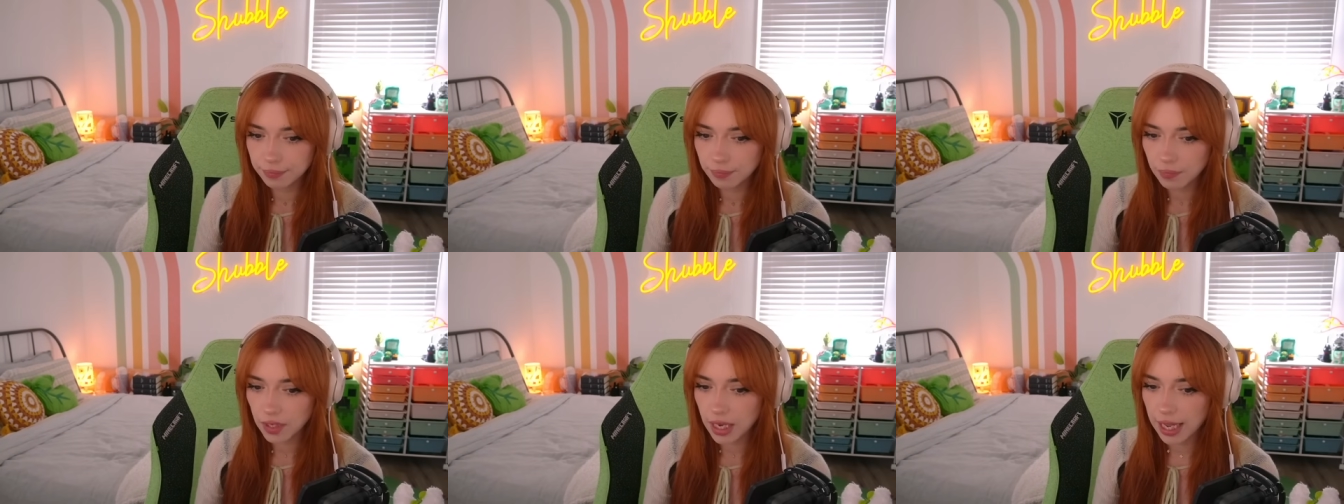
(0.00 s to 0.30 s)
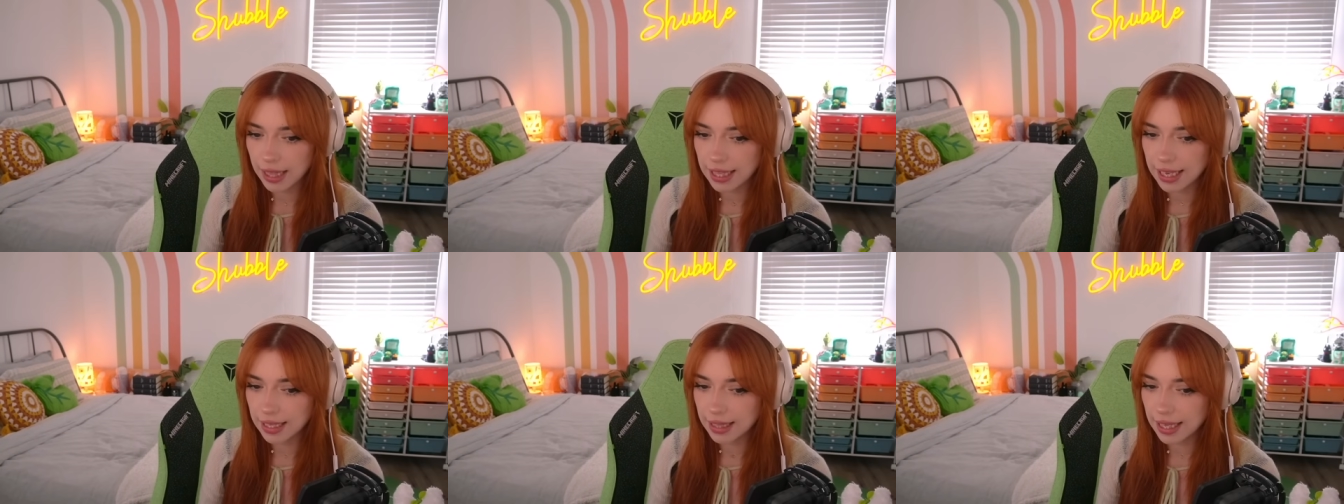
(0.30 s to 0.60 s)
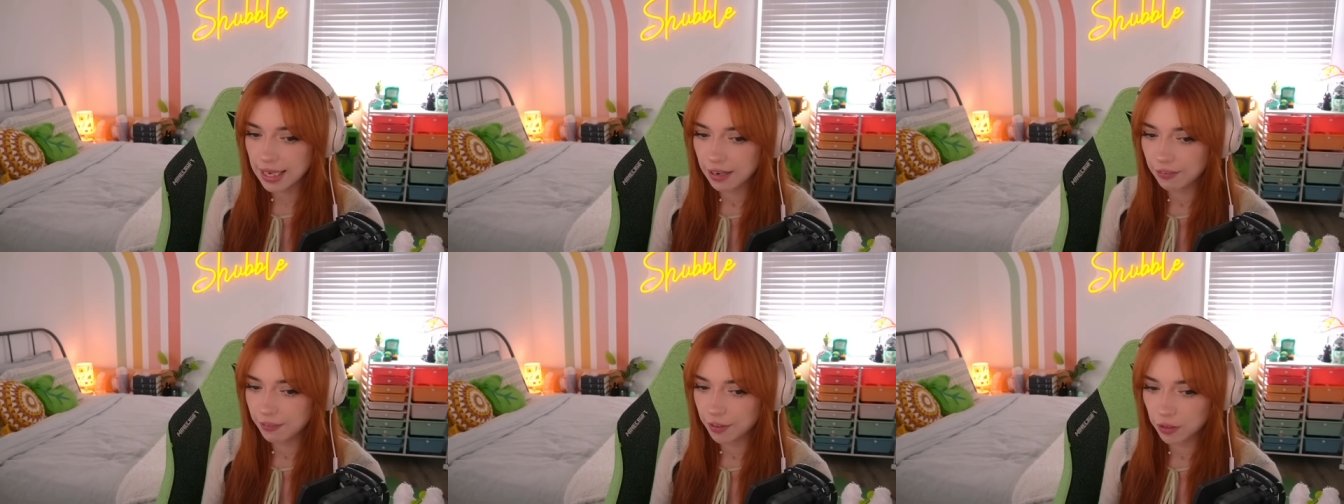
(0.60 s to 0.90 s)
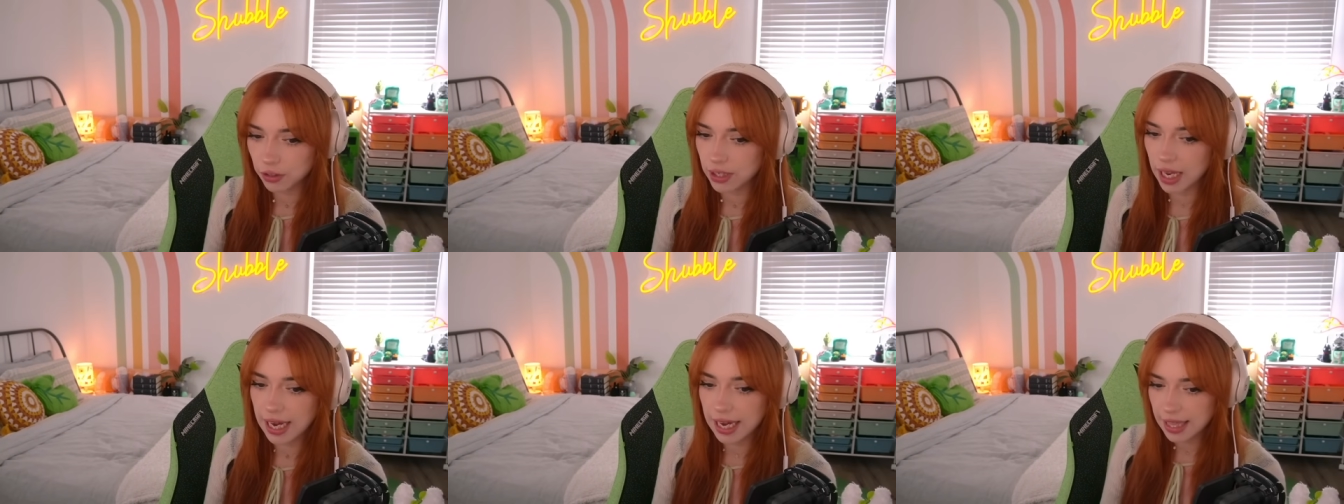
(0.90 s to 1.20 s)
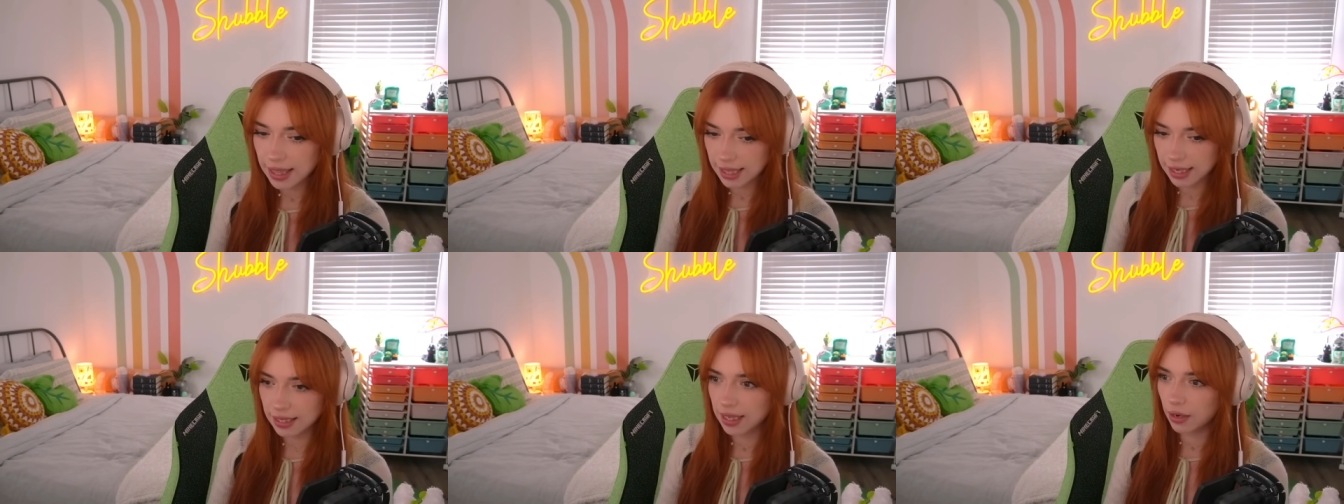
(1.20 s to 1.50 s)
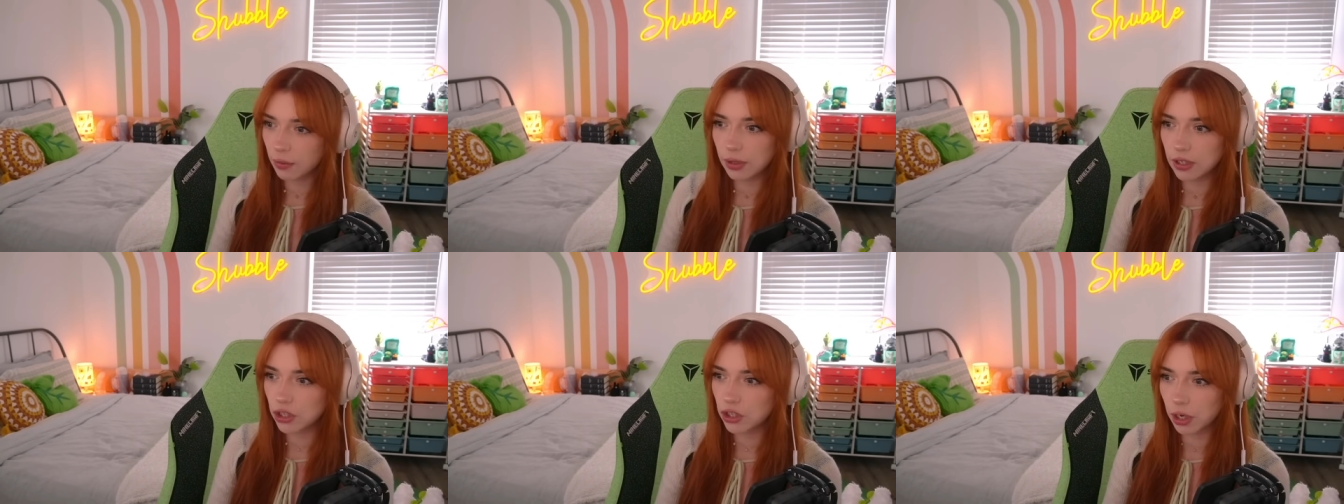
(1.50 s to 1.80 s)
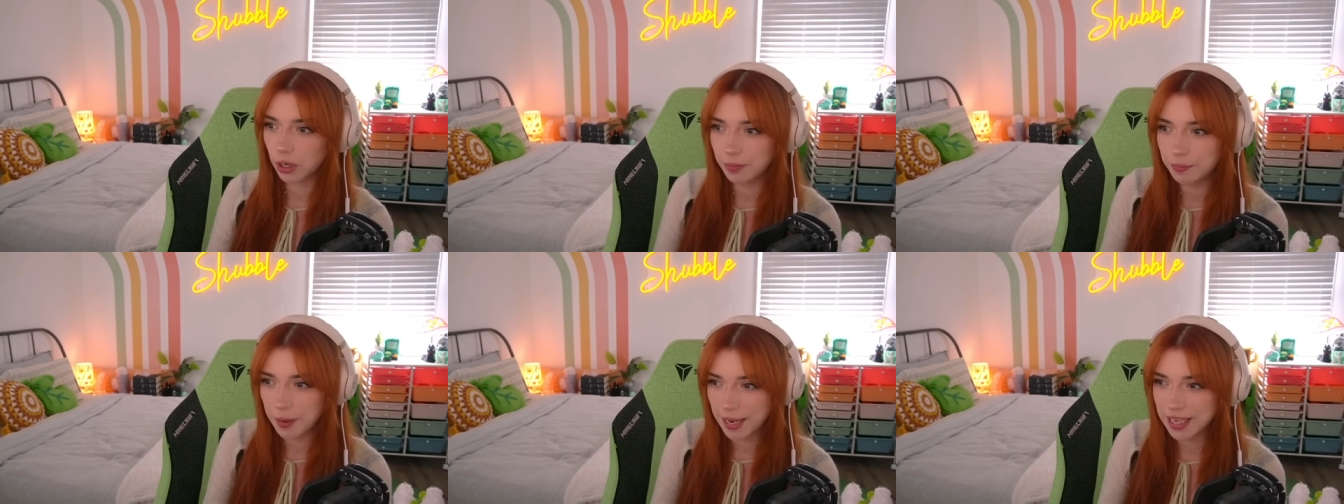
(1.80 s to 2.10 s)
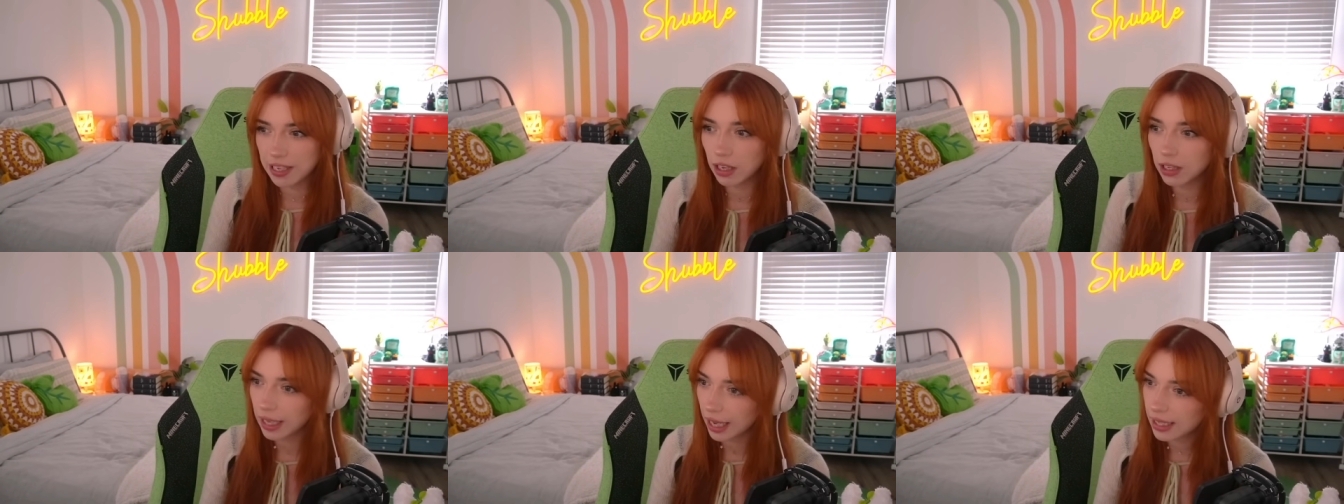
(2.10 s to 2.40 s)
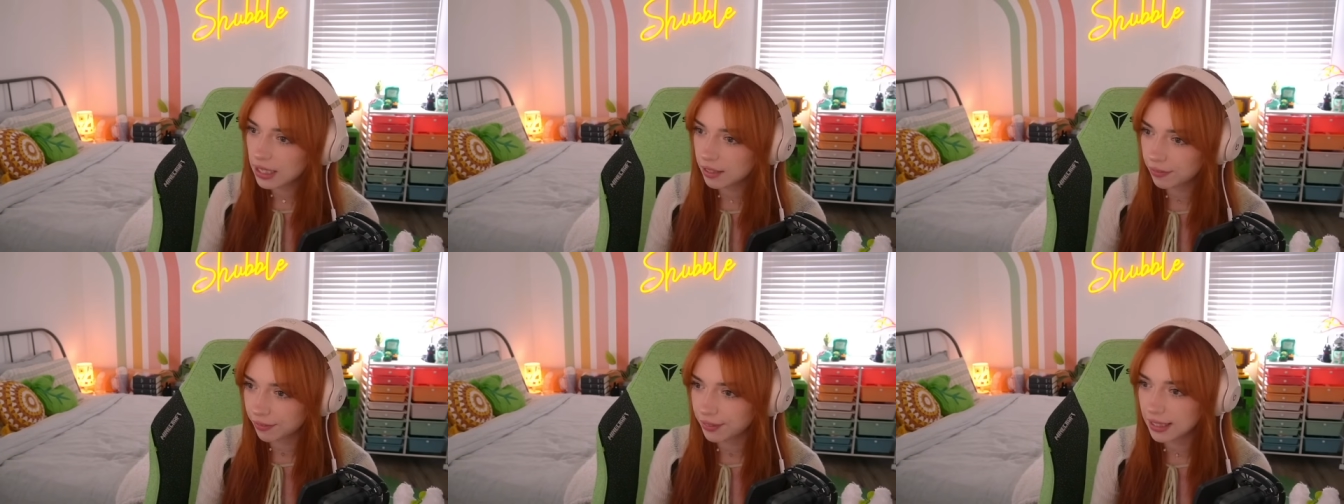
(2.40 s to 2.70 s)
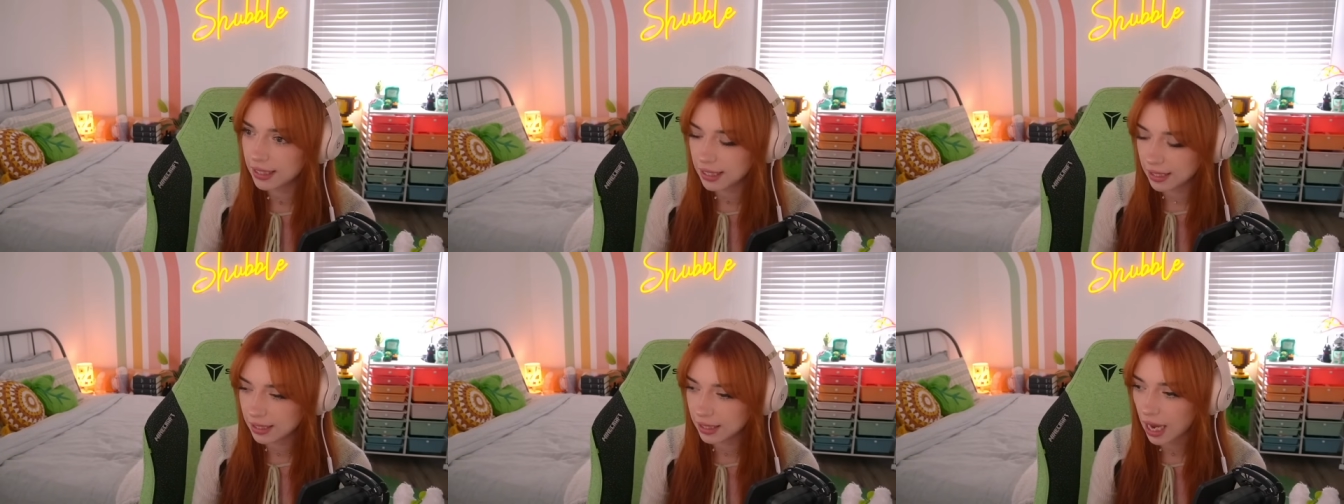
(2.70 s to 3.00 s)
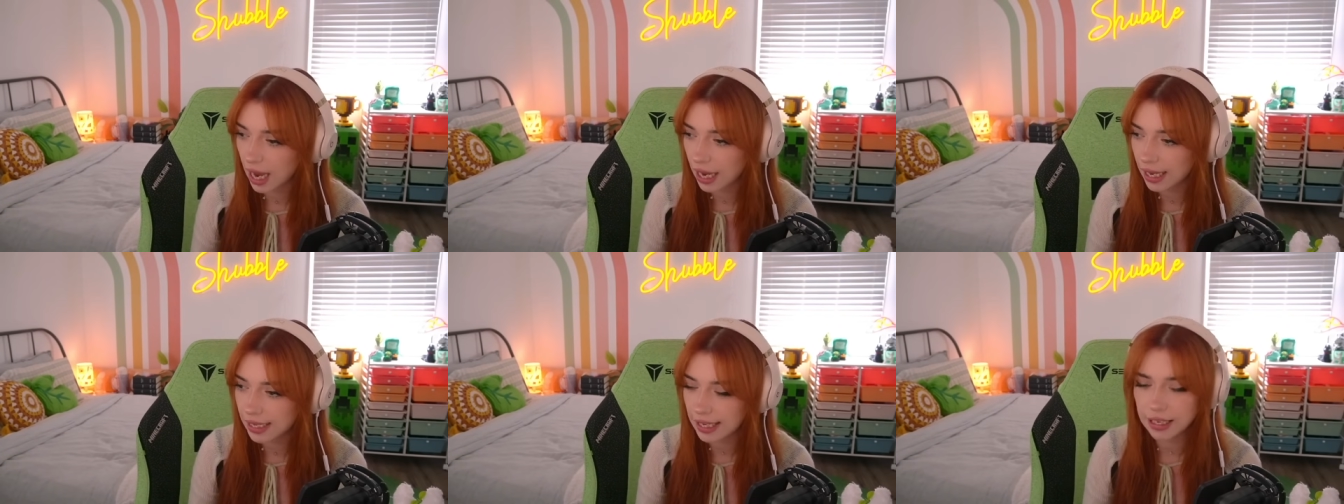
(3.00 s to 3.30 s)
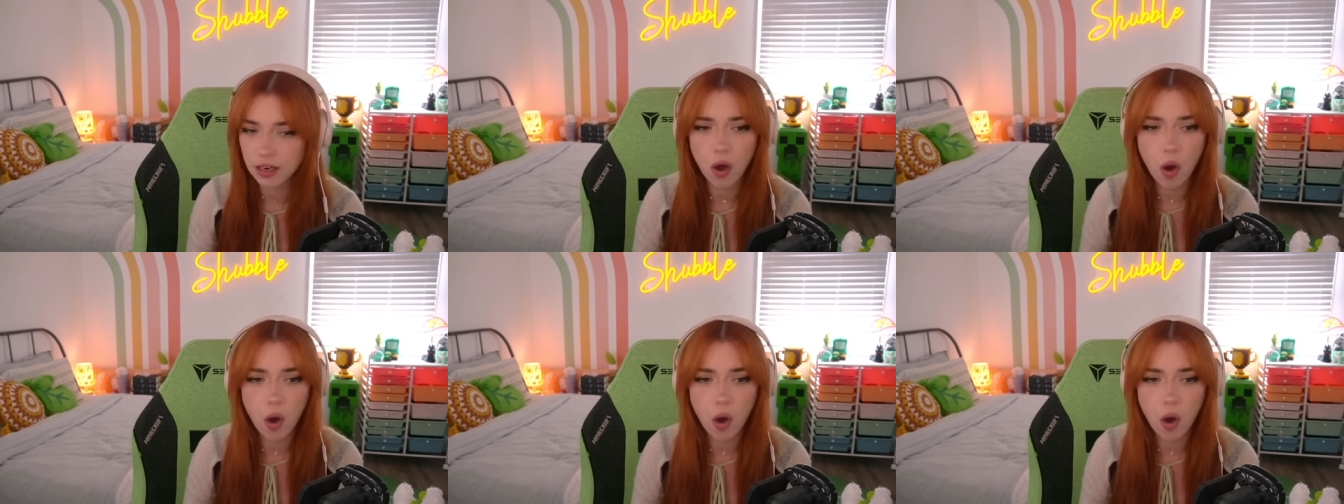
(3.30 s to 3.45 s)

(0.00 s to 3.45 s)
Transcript: I think that if there's anything that we should be collectively deciding,